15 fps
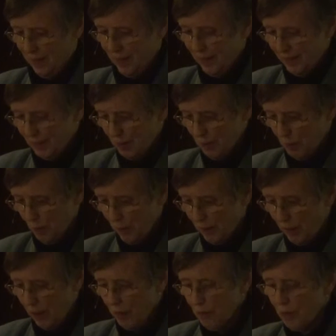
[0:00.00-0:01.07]
isn't
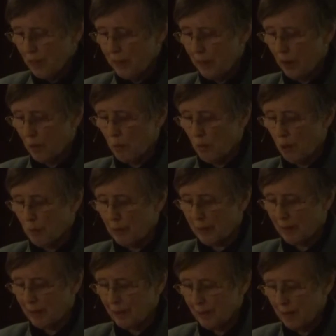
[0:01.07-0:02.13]
what every young woman,